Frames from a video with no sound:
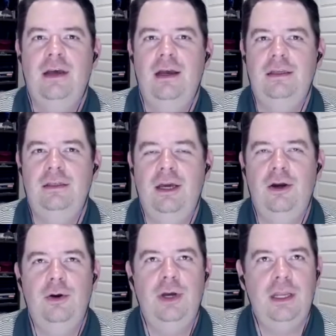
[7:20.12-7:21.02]
And
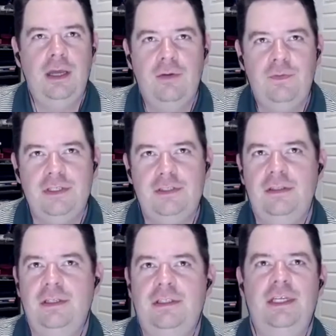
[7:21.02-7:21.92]

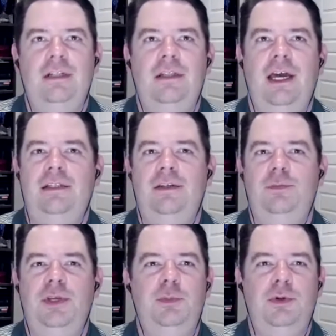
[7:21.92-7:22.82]
obviously to get elected,
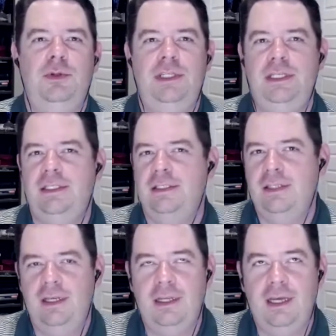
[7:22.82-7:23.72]
people need to
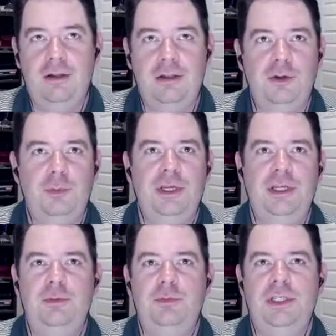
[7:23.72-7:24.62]
stand out a little
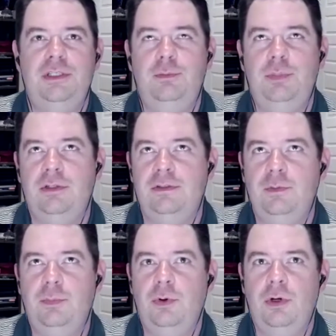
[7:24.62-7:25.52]
bit and build
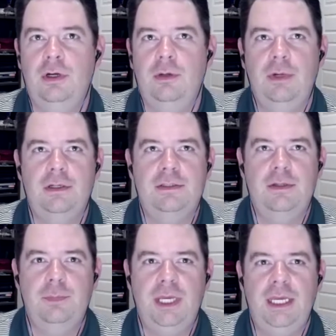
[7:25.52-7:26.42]
support amongst a
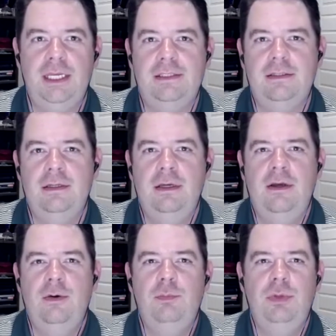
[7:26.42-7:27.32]
base.
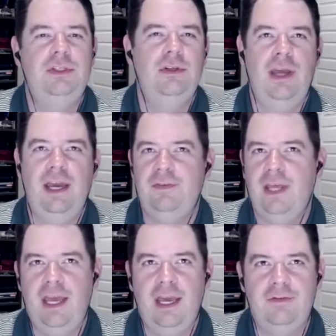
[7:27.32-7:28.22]
But do you have to
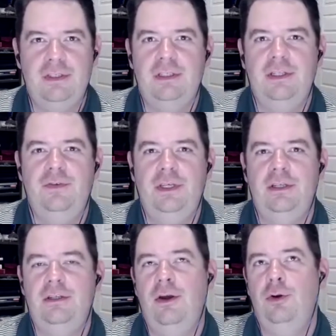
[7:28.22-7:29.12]
have
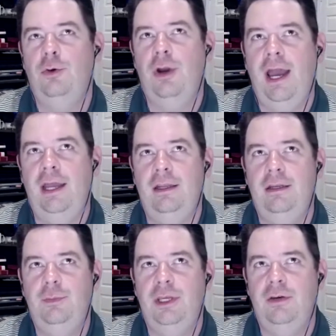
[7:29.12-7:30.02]
significant notoriety
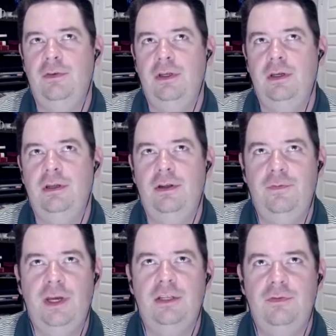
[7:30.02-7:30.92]
to be able to
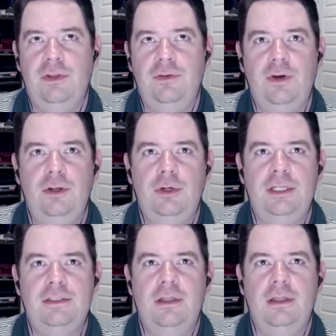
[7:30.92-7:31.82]
effectively
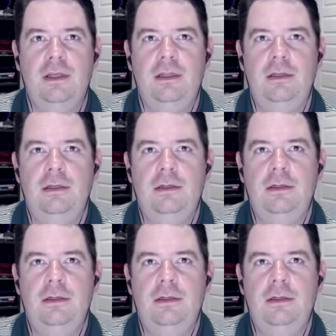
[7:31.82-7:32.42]
fundraise online?